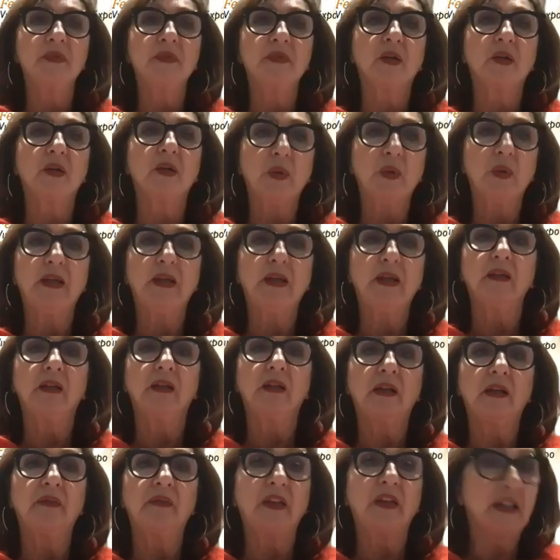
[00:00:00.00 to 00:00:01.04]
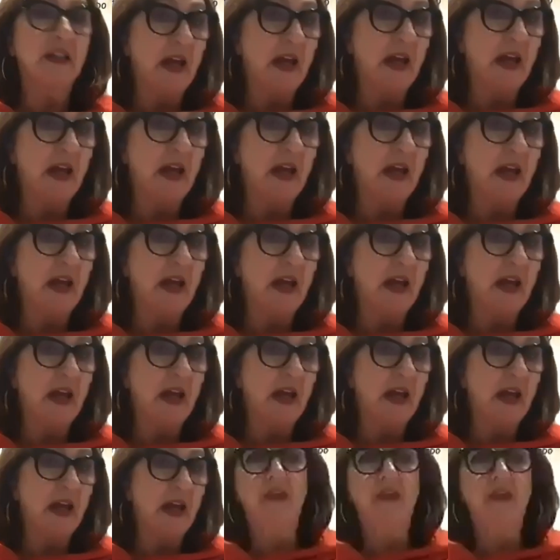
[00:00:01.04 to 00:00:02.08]
that Ayurveda
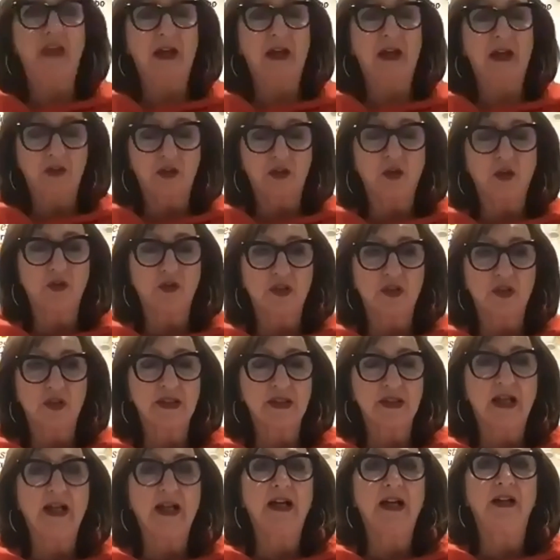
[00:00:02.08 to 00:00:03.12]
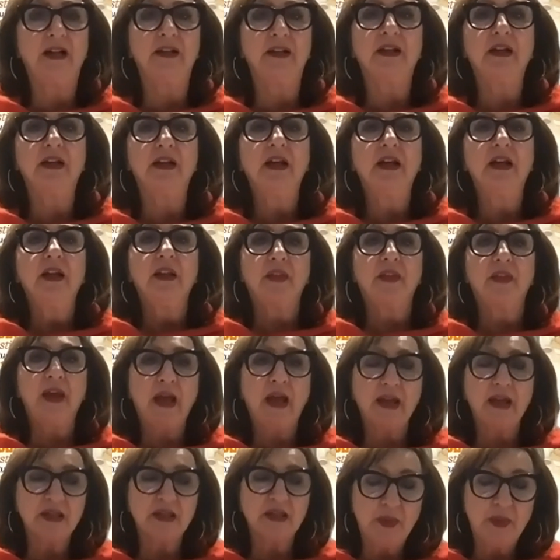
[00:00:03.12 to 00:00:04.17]
can cure what the allopathic doctors
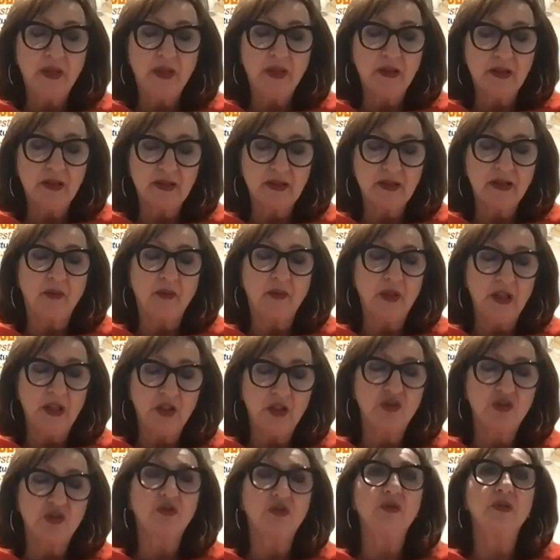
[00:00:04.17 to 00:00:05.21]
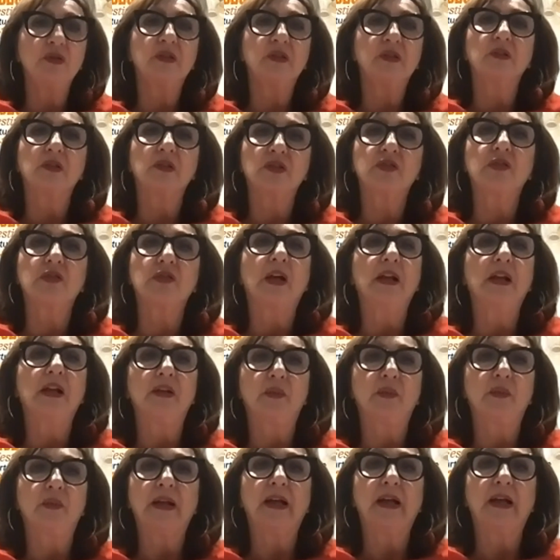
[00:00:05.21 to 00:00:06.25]
can't. There has been some issues in
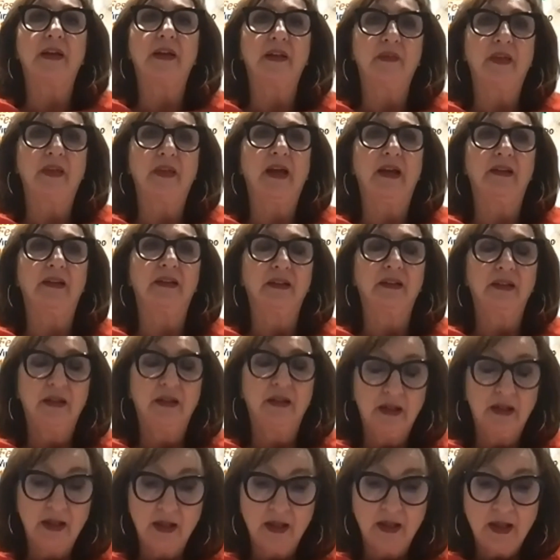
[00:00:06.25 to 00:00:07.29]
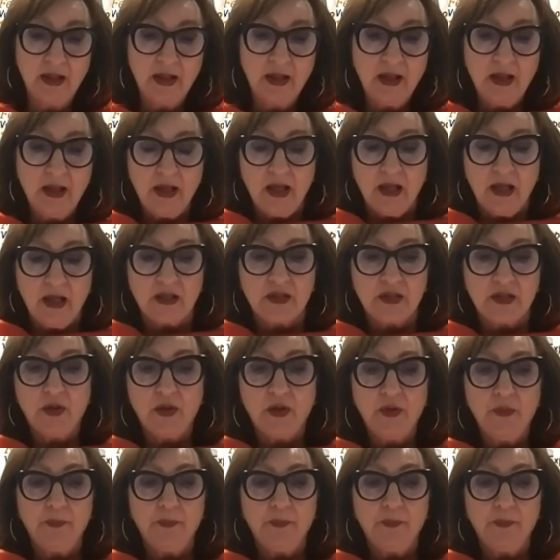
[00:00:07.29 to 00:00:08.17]
Australia regarding that. So